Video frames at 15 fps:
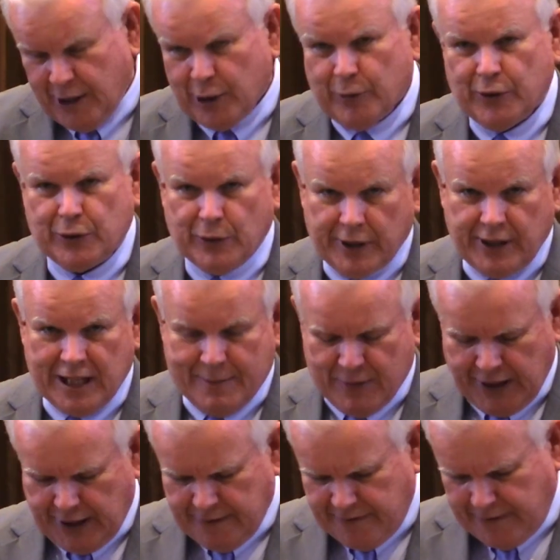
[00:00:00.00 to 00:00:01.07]
who was with him
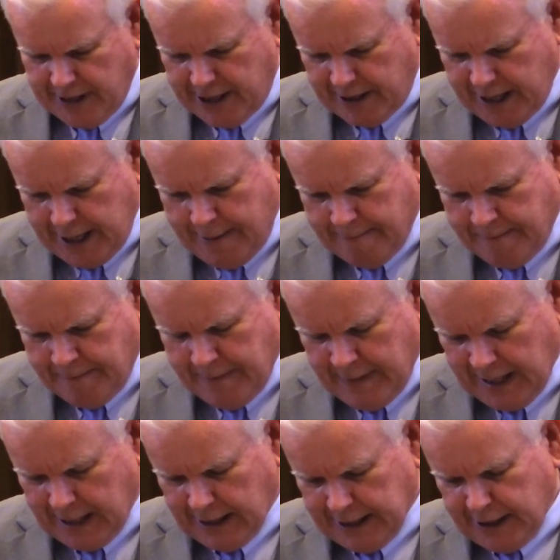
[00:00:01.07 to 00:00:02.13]
at the ferry,
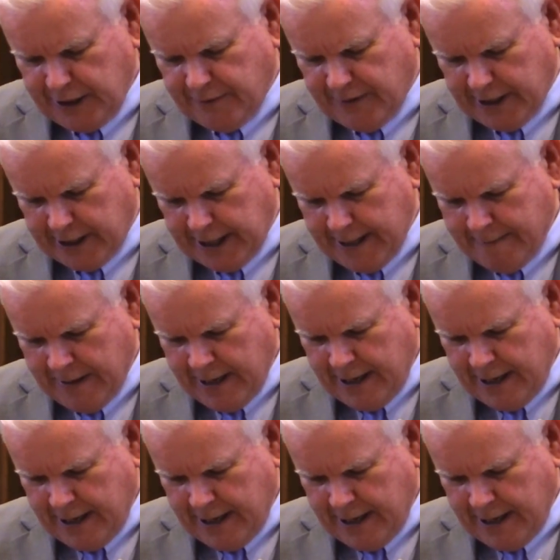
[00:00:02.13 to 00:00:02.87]
at Lee's Ferry.